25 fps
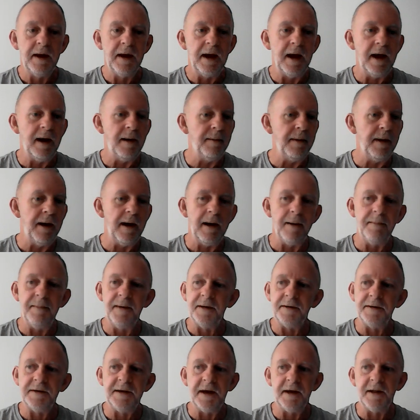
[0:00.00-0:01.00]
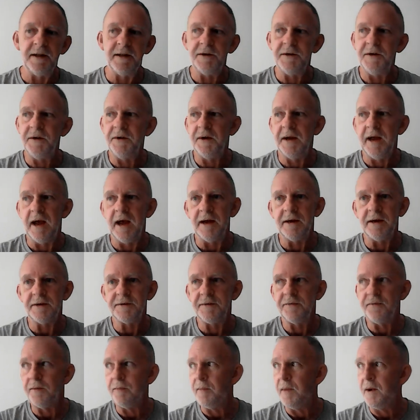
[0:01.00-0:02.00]
I've, I've been telling you guys
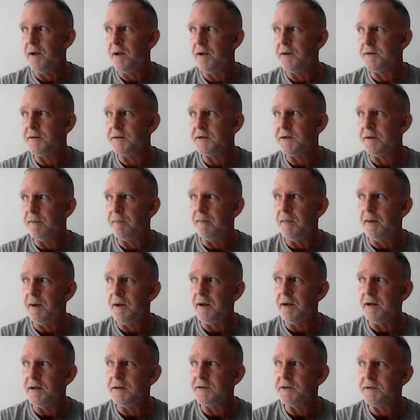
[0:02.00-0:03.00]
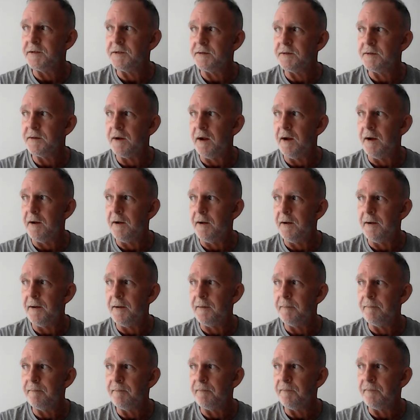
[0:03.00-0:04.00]
for months and months. Uh,
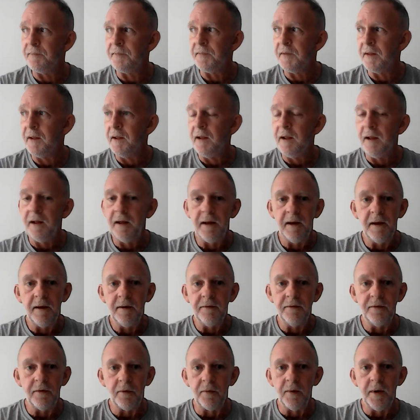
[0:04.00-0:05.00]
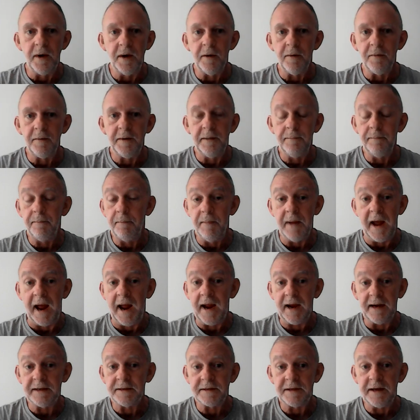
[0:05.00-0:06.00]
the real
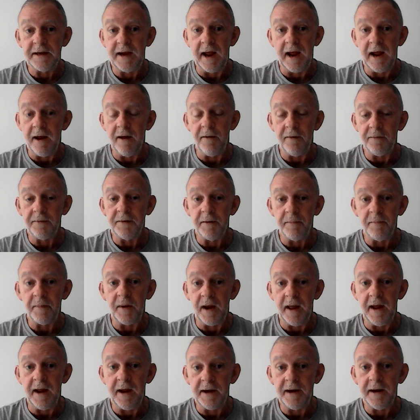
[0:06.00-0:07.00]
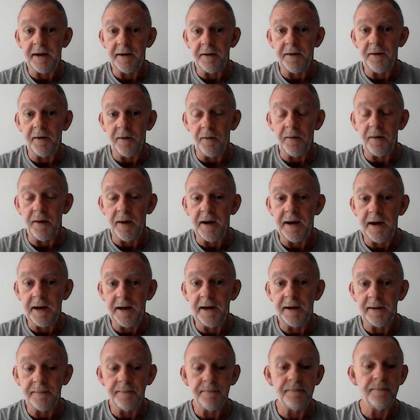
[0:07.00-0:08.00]
baddest guy on the planet in the
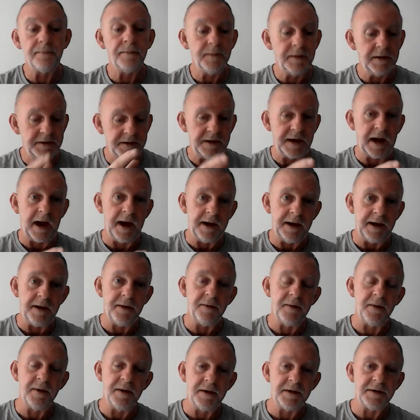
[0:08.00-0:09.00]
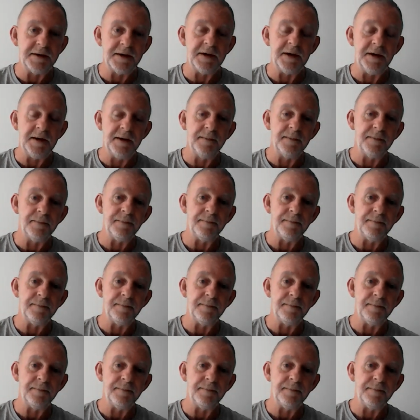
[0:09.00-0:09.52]
ring is Danny Christie.